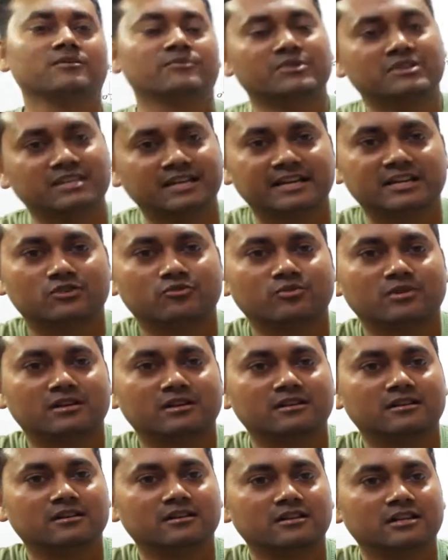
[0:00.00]
with that one.
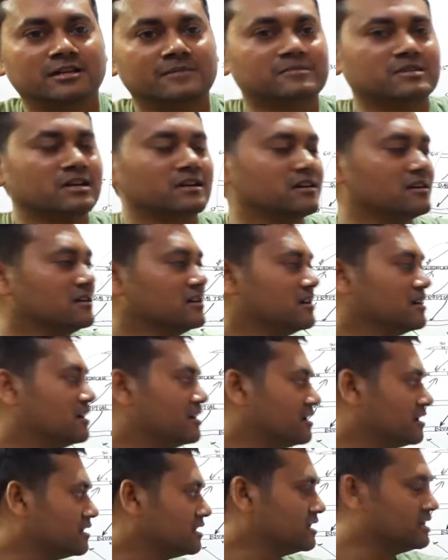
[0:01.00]
If the
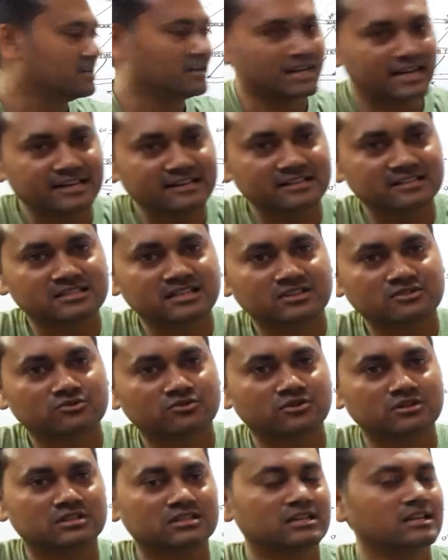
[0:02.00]
land is the
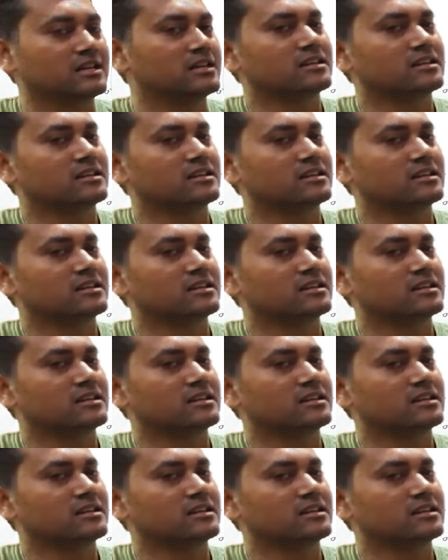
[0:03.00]
source,